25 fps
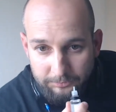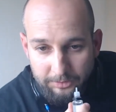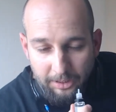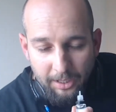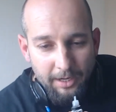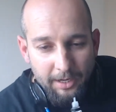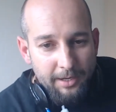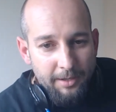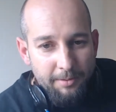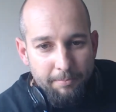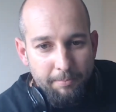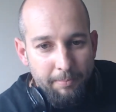
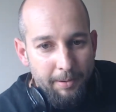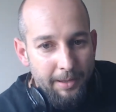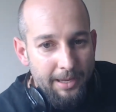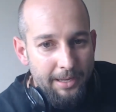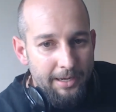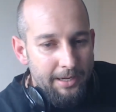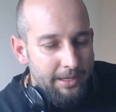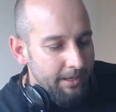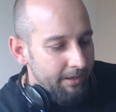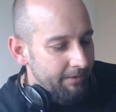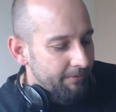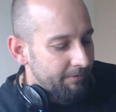I could
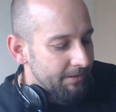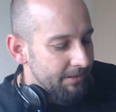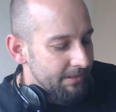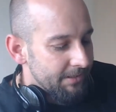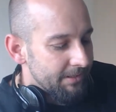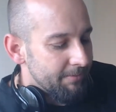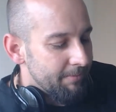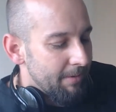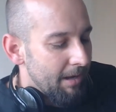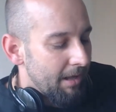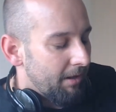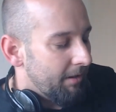barely even
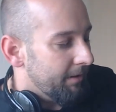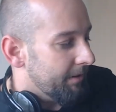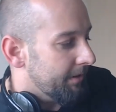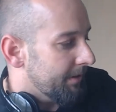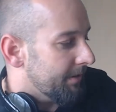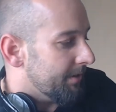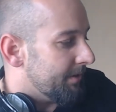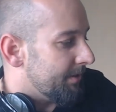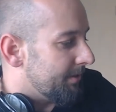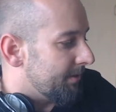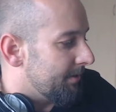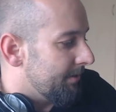smell
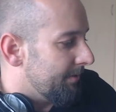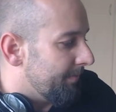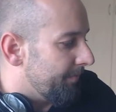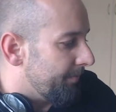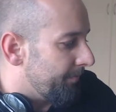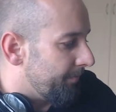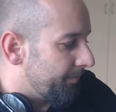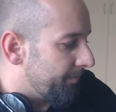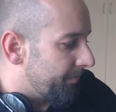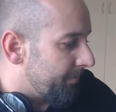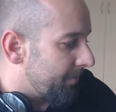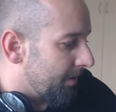this,
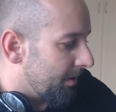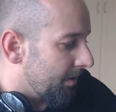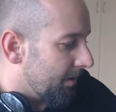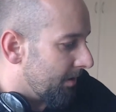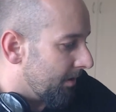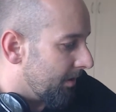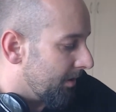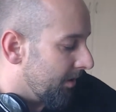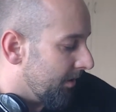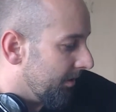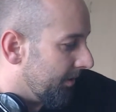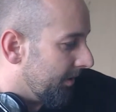
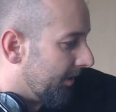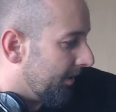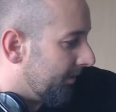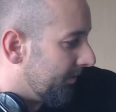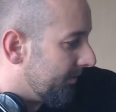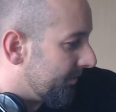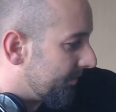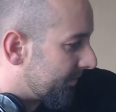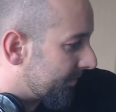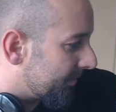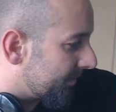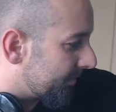
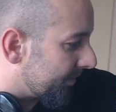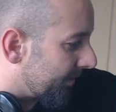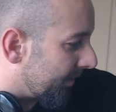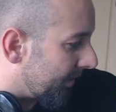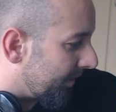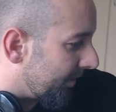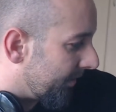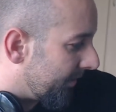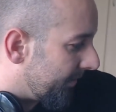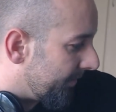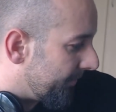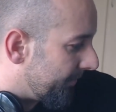
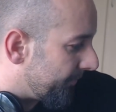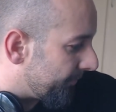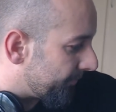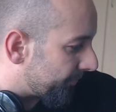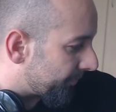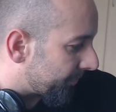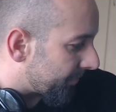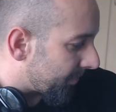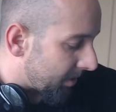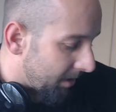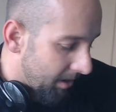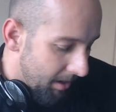
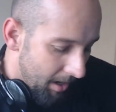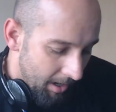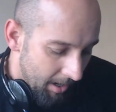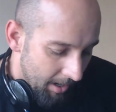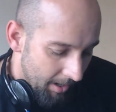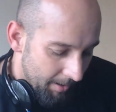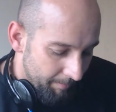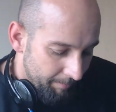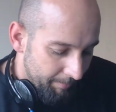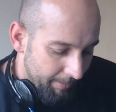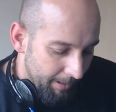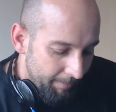So
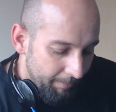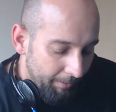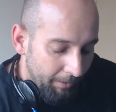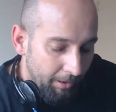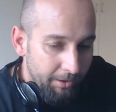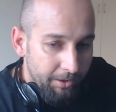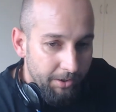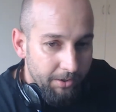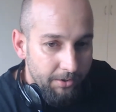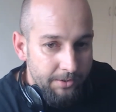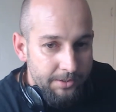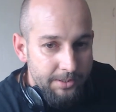people
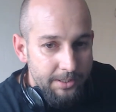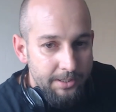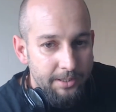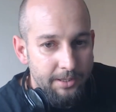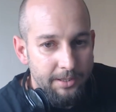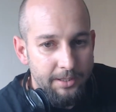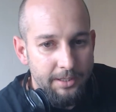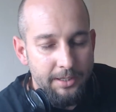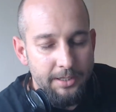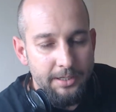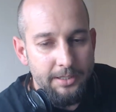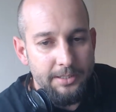are
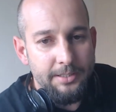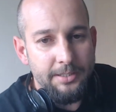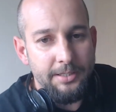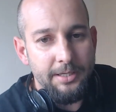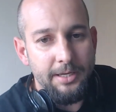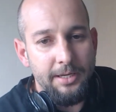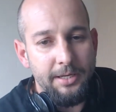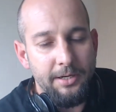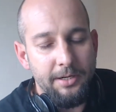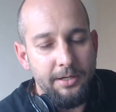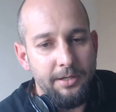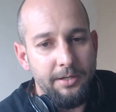using
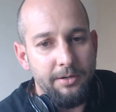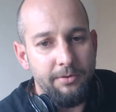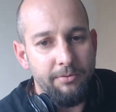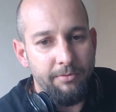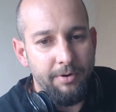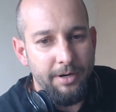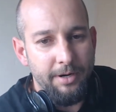this in